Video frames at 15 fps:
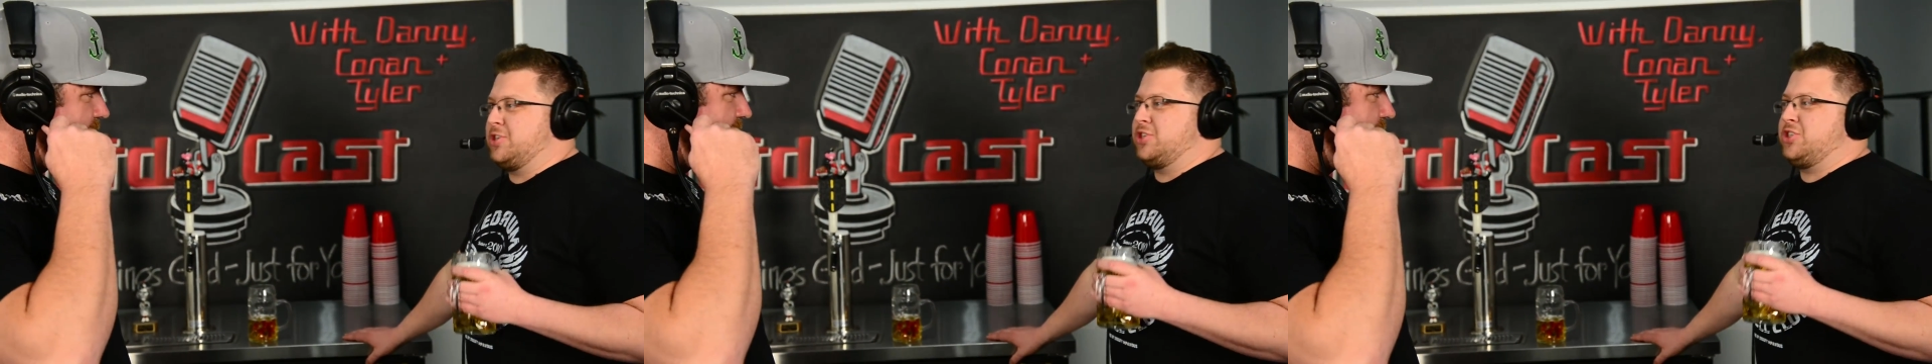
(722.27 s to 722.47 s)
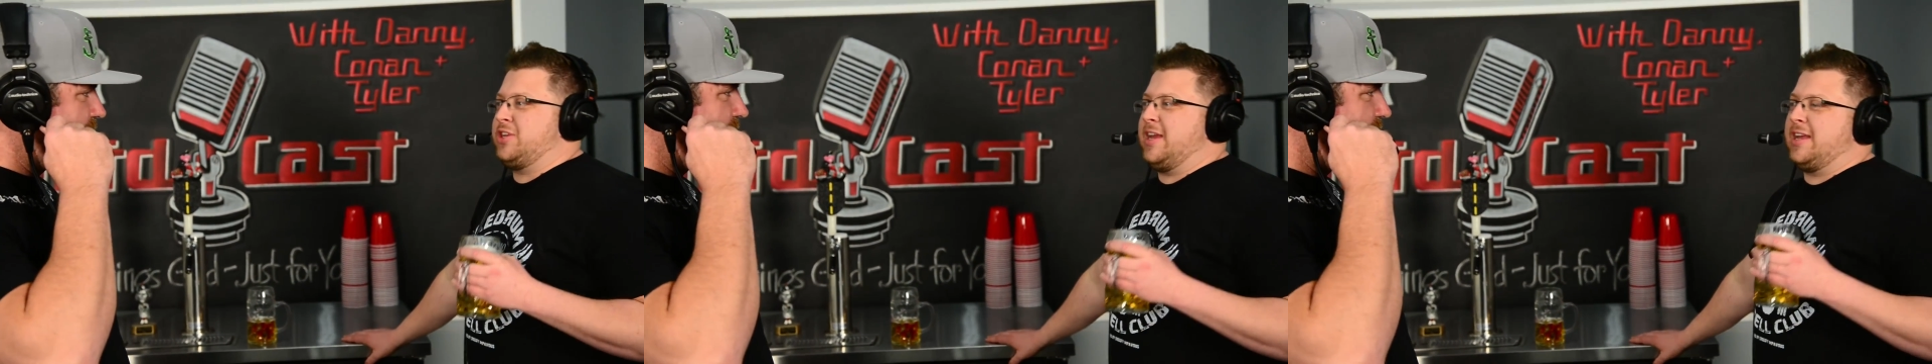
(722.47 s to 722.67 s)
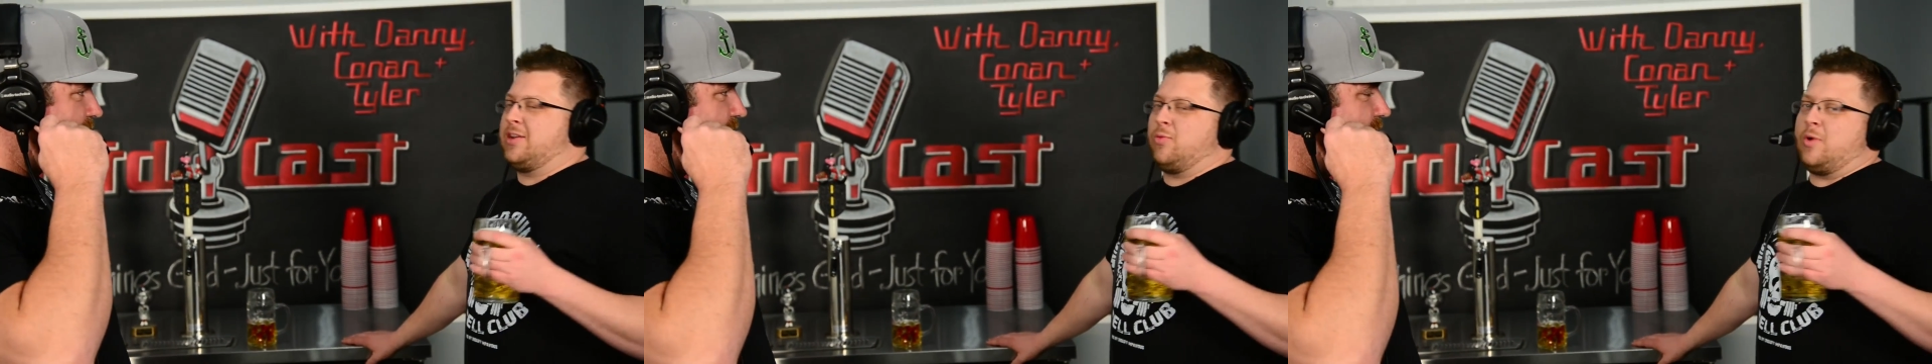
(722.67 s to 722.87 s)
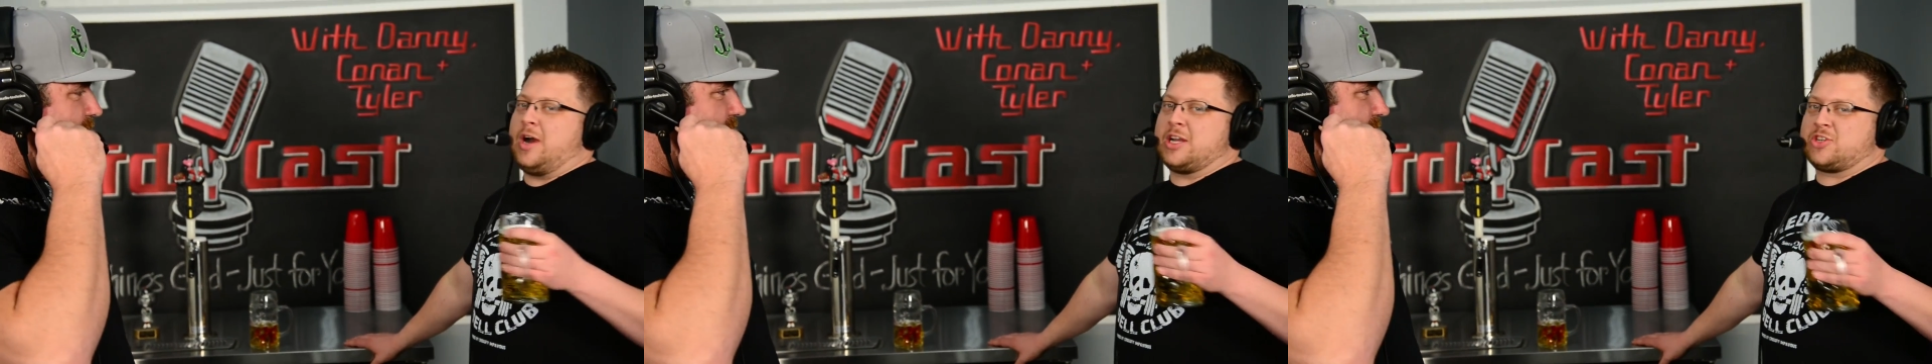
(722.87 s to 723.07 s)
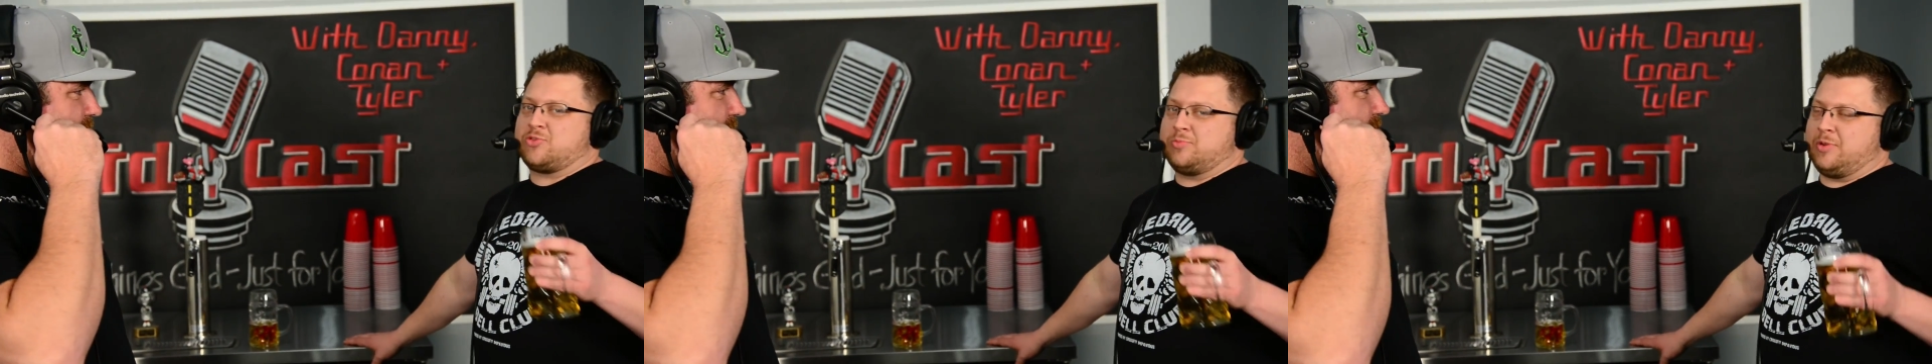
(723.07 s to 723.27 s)
and she had to
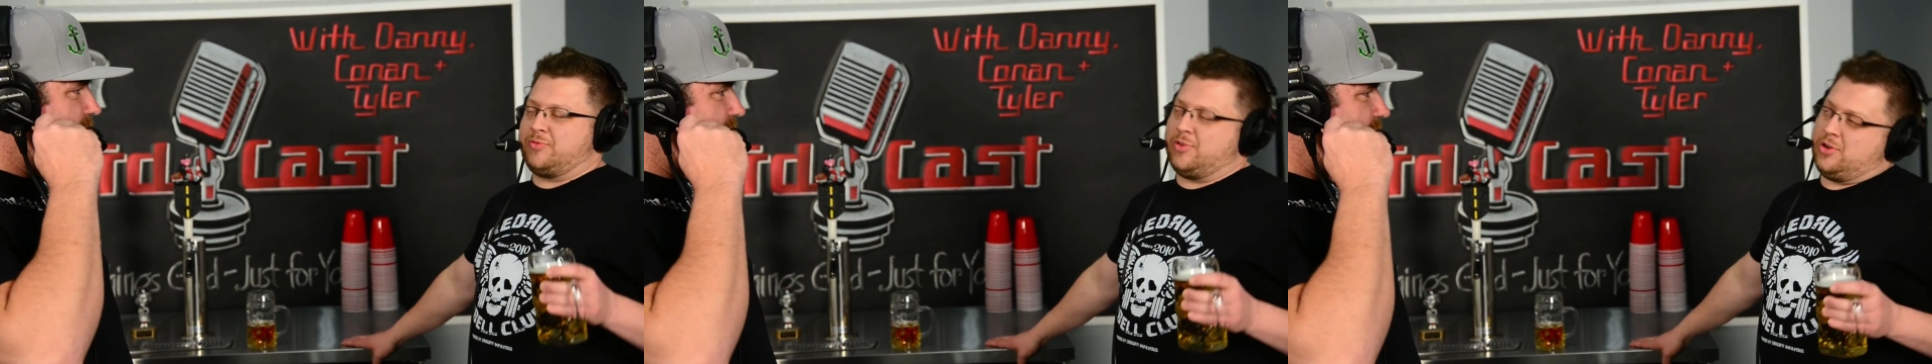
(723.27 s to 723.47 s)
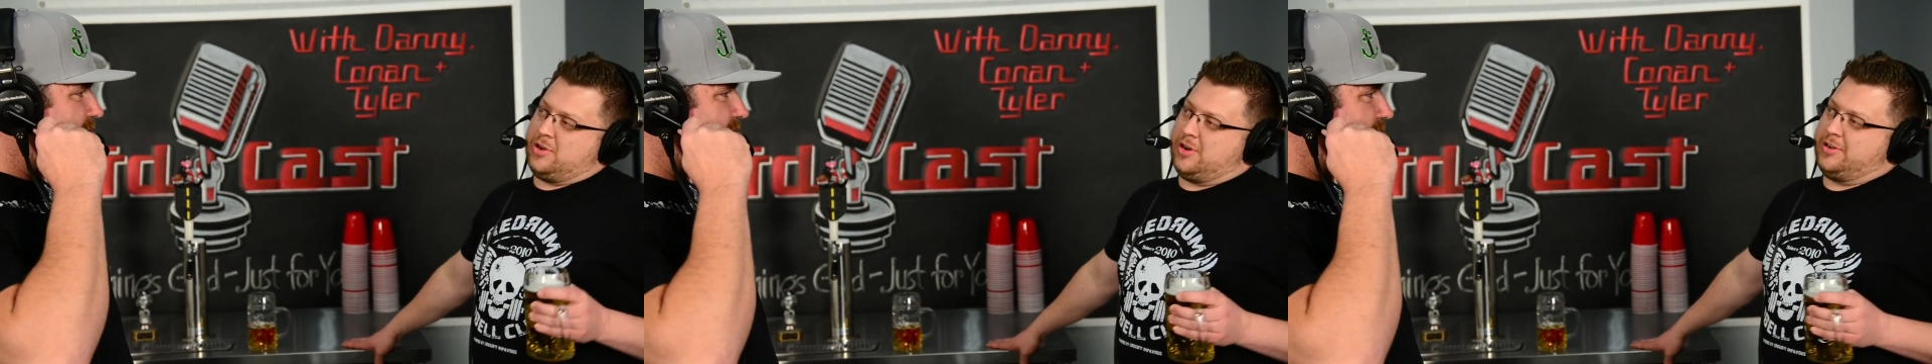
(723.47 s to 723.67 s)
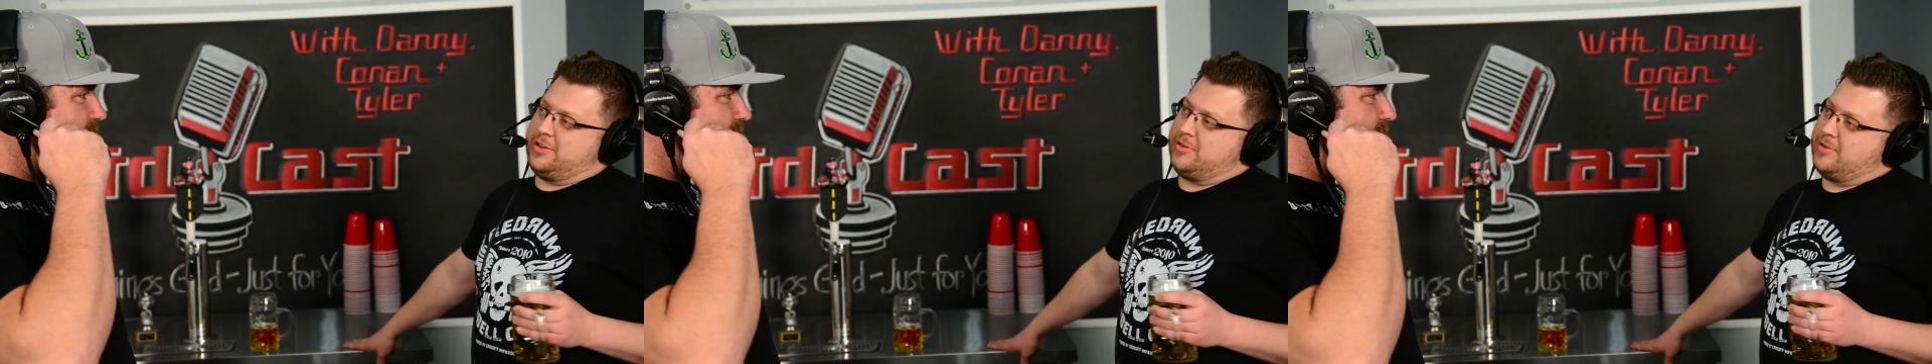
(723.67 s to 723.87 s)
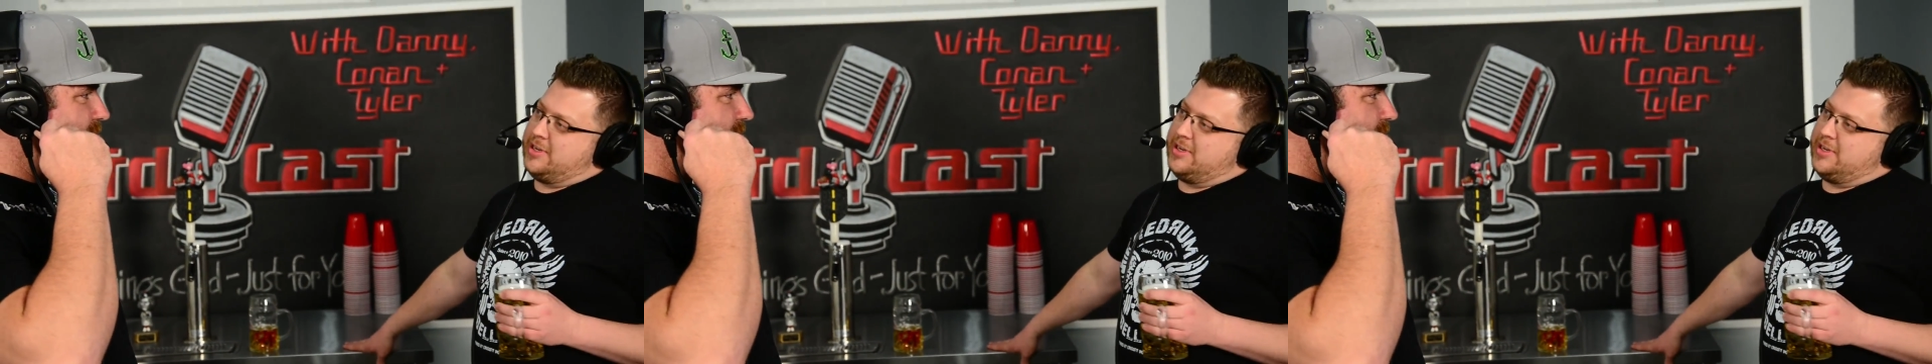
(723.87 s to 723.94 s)
watch from afar on the